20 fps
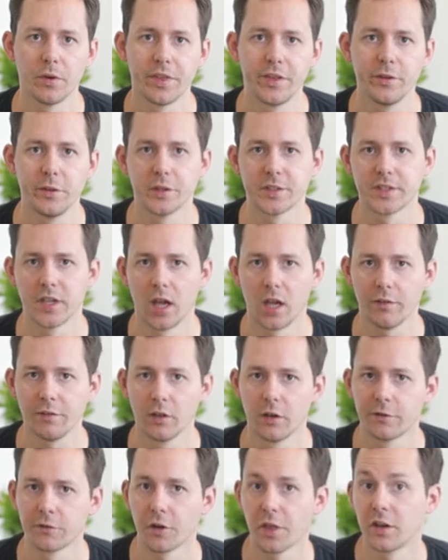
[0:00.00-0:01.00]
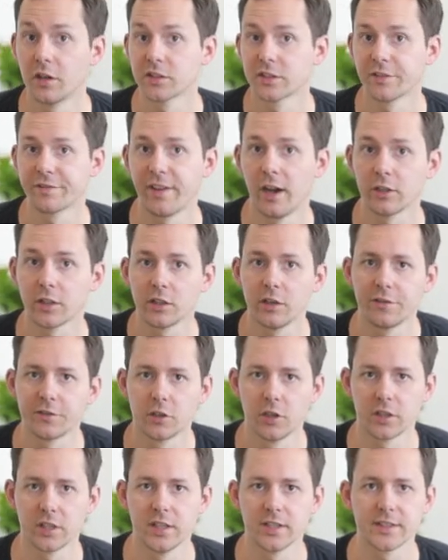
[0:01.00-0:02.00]
within yourself, for there is a fountain
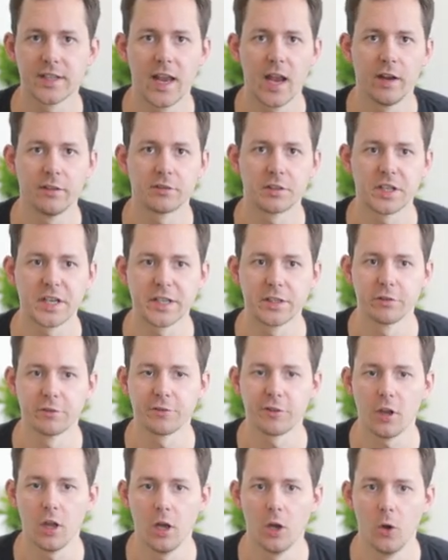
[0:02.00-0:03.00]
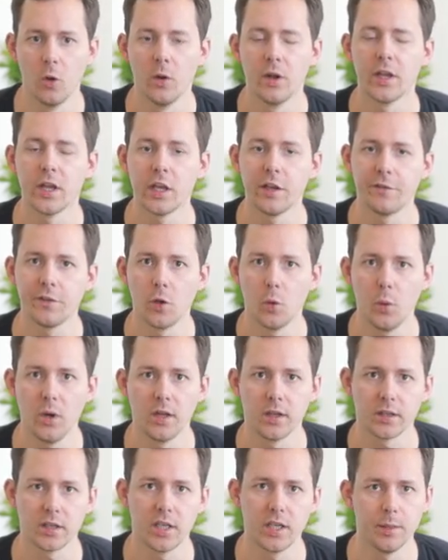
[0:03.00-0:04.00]
of goodness ever to flow if you
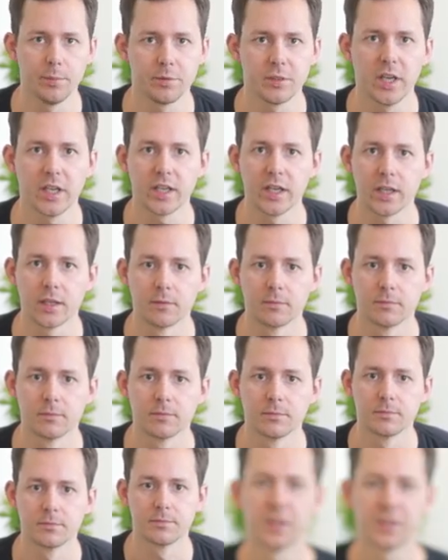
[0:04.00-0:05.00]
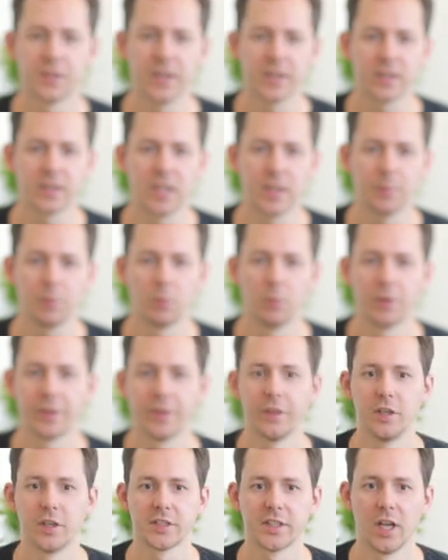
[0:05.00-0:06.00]
will keep digging. Dig deep
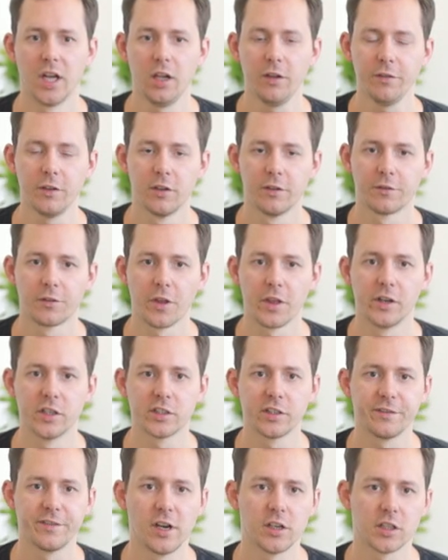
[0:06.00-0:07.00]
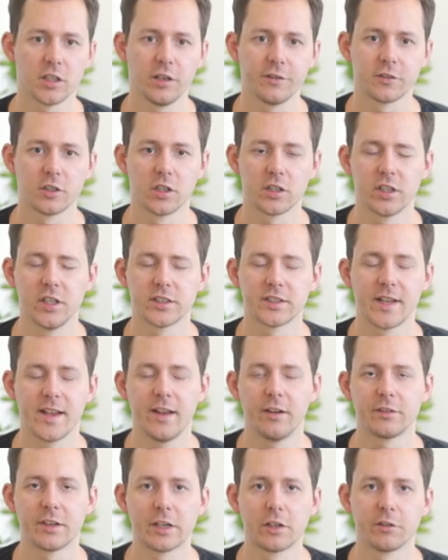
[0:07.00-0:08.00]
within yourself, for there is a fountain of goodness
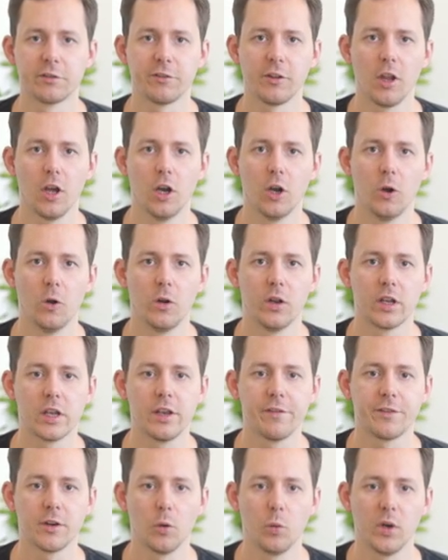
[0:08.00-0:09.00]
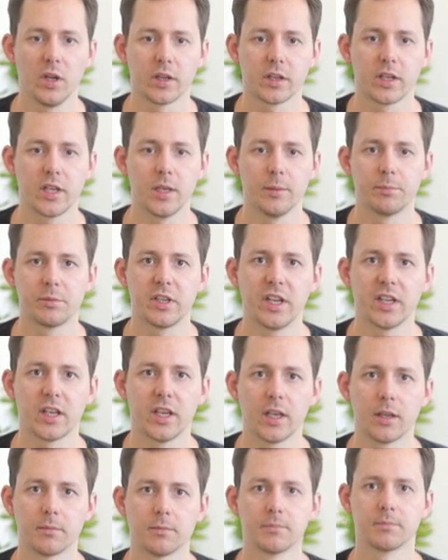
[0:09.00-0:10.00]
ever to flow if you will keep
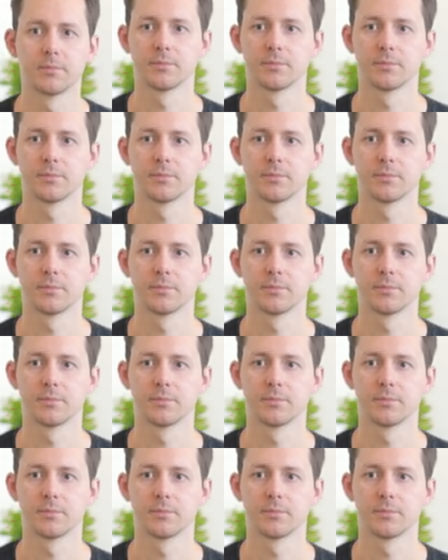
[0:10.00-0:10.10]
digging.